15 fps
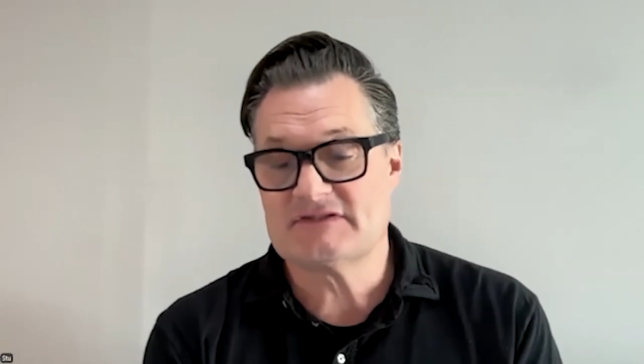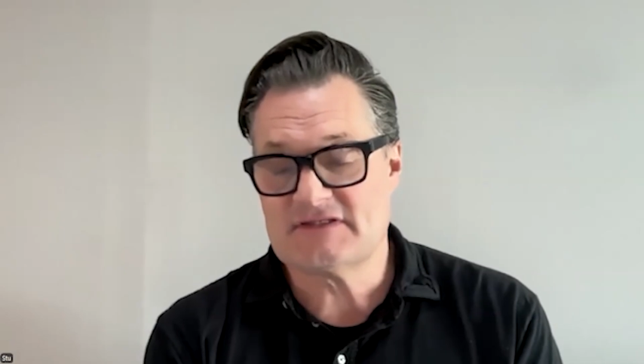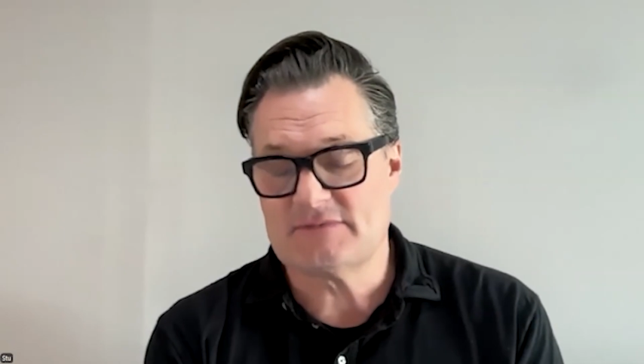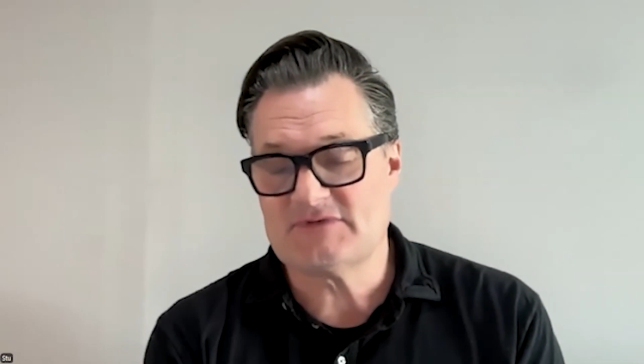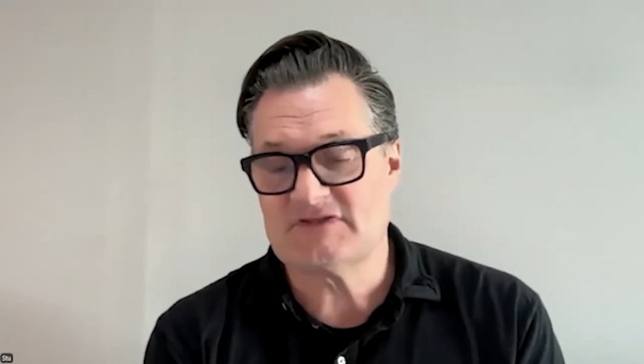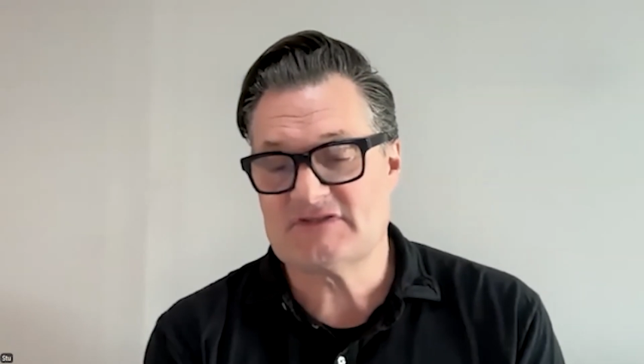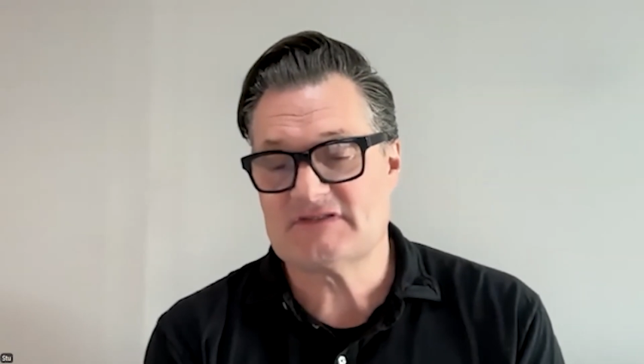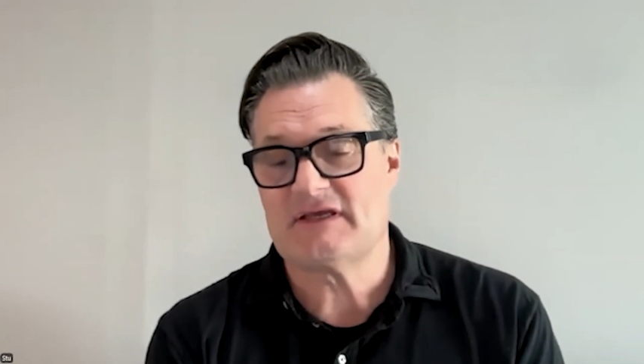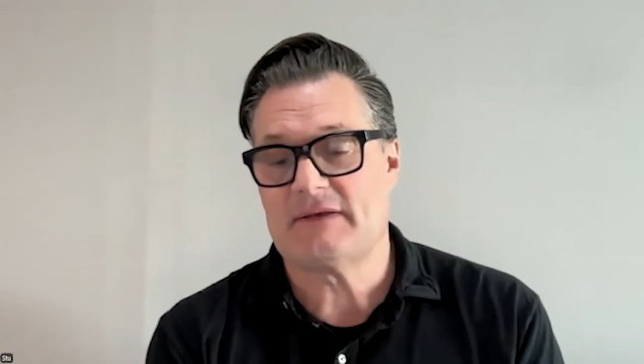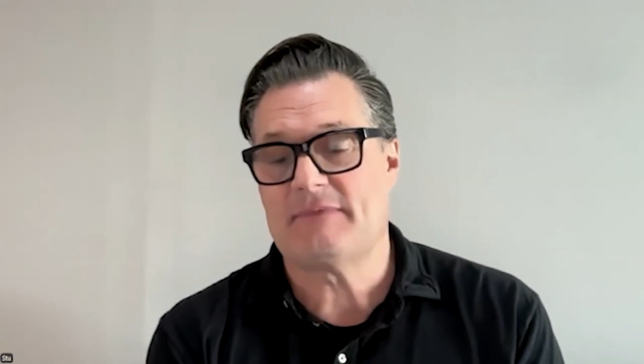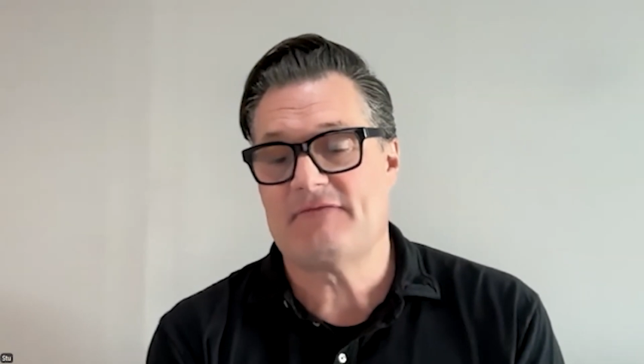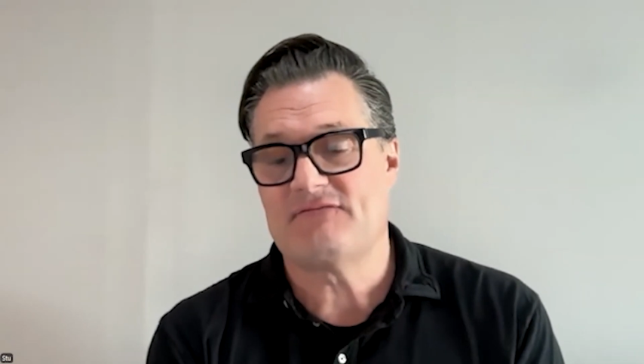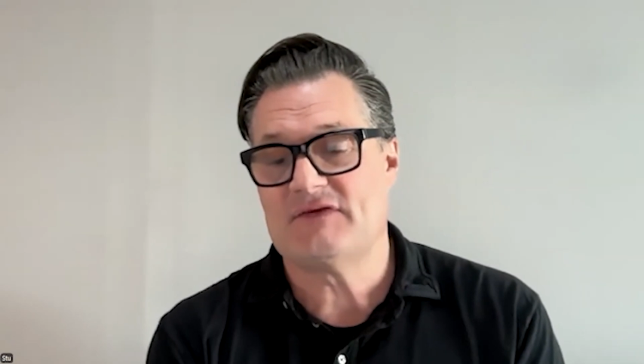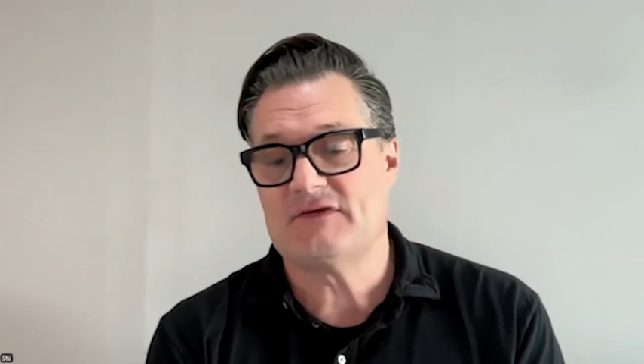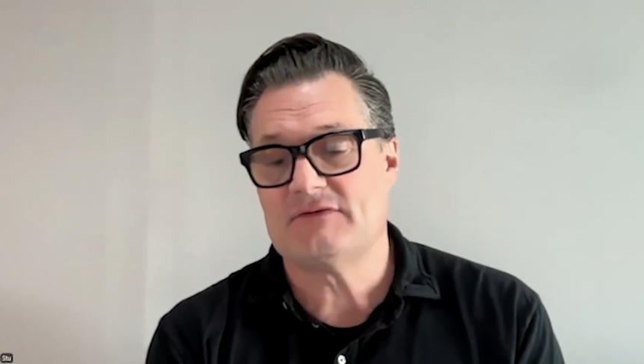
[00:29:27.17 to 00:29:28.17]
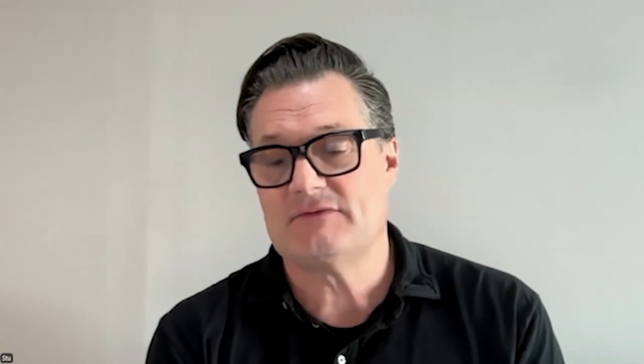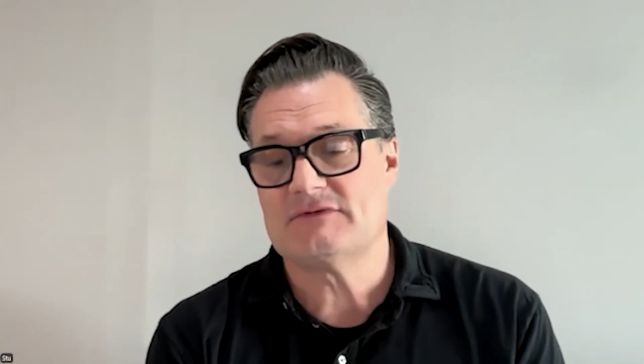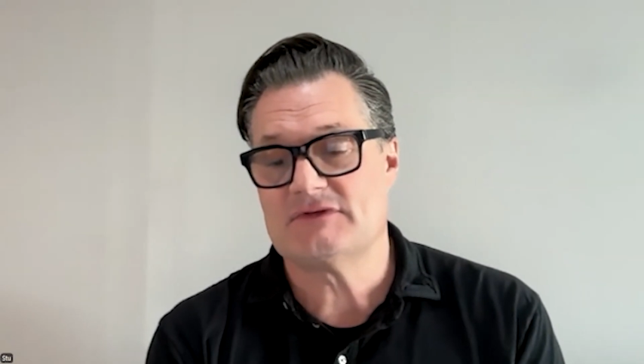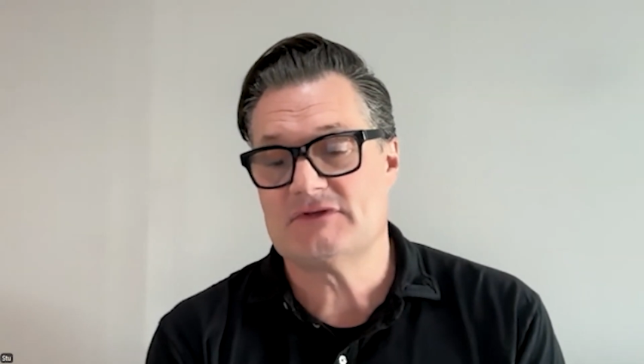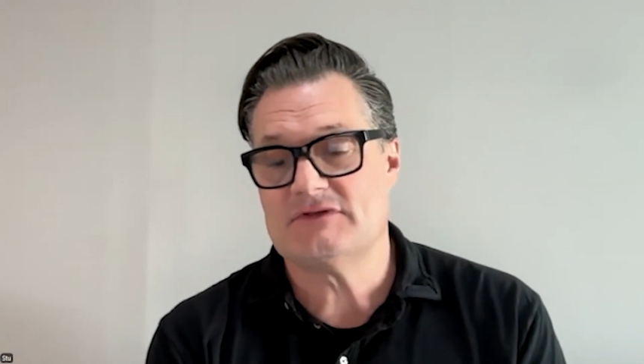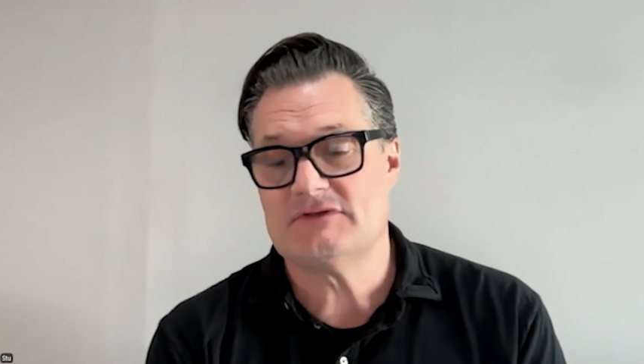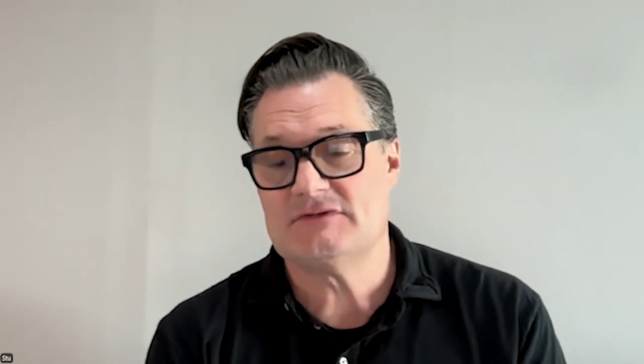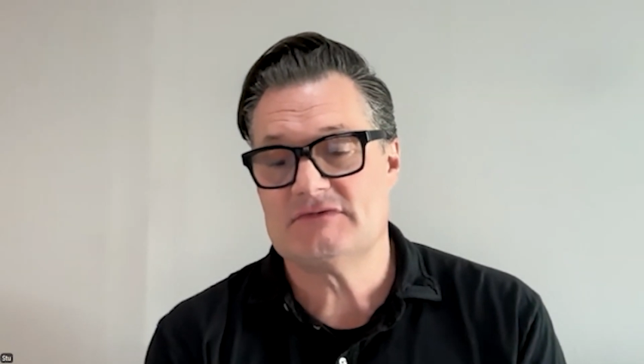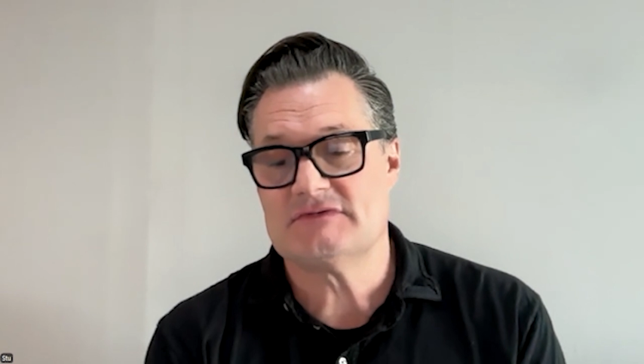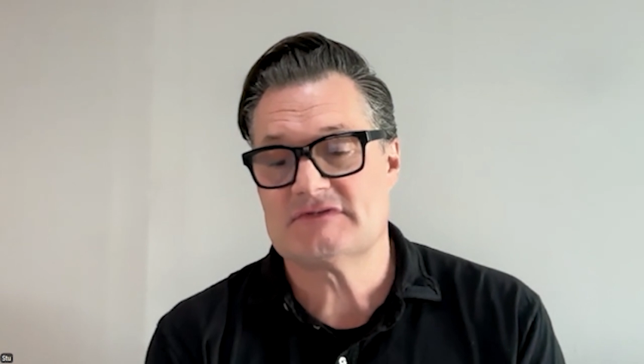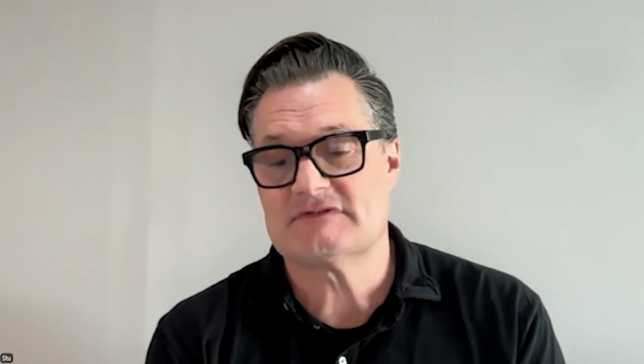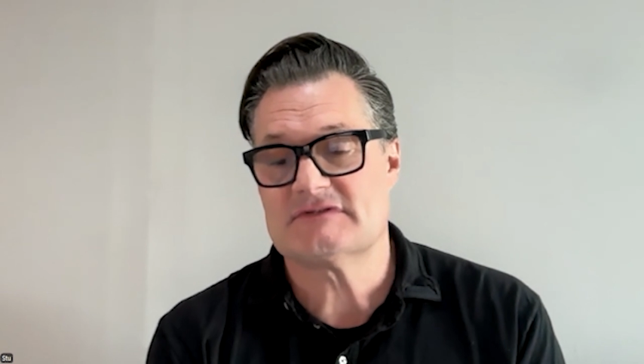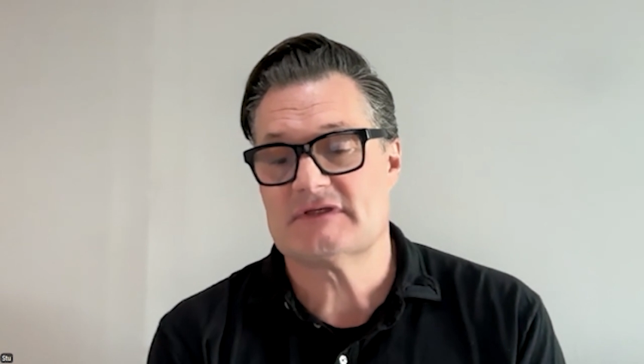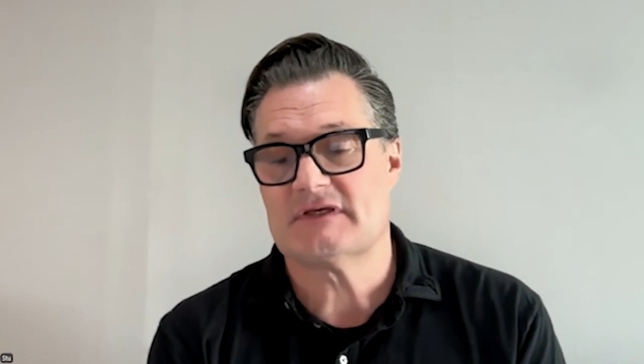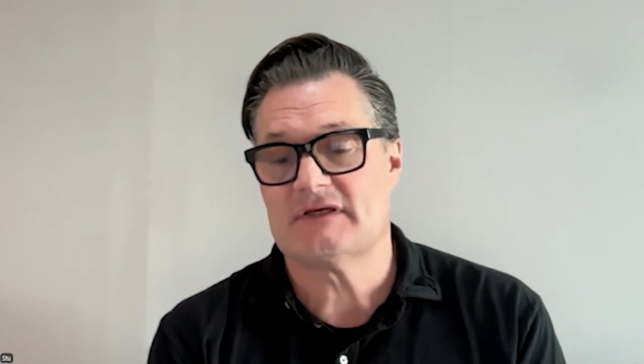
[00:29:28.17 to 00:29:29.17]
subject of depth of field,
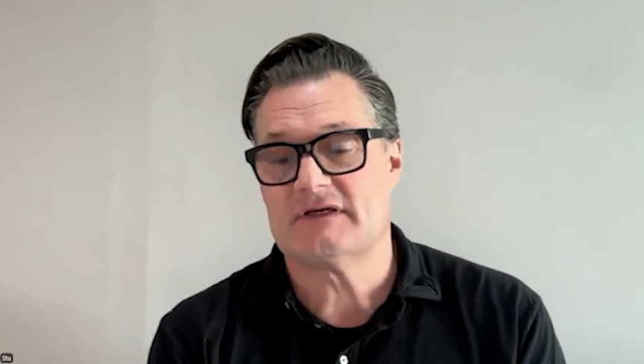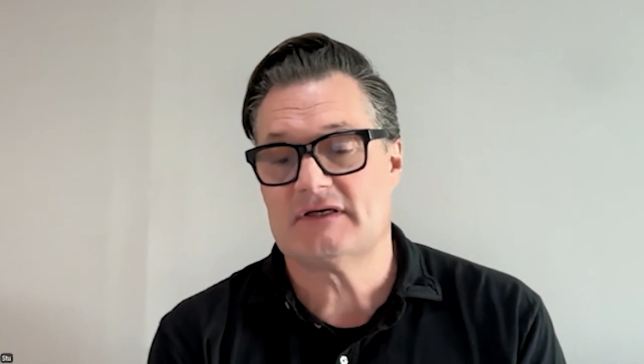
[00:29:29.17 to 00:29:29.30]
use